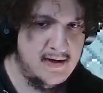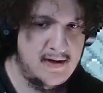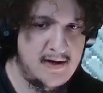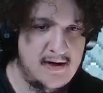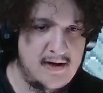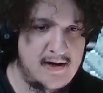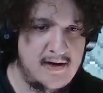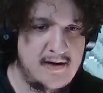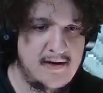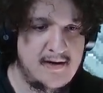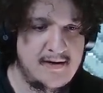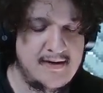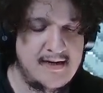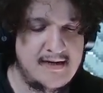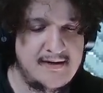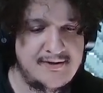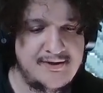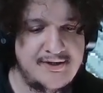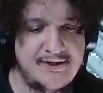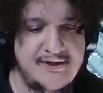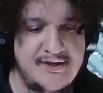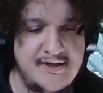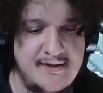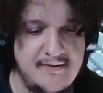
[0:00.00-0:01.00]
Aw, not
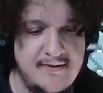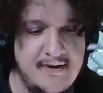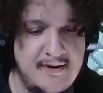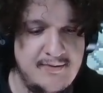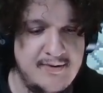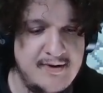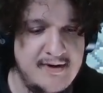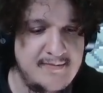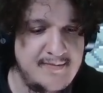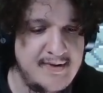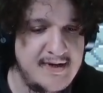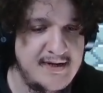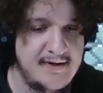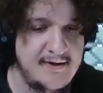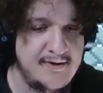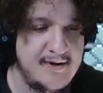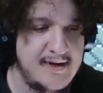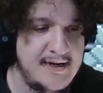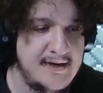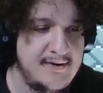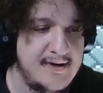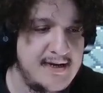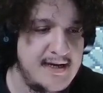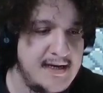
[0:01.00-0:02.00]
GG's. I wouldn't have beaten you
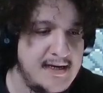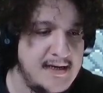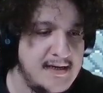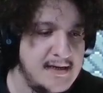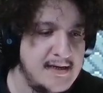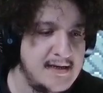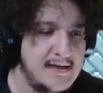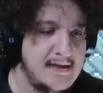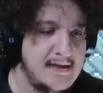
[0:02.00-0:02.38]
anyway.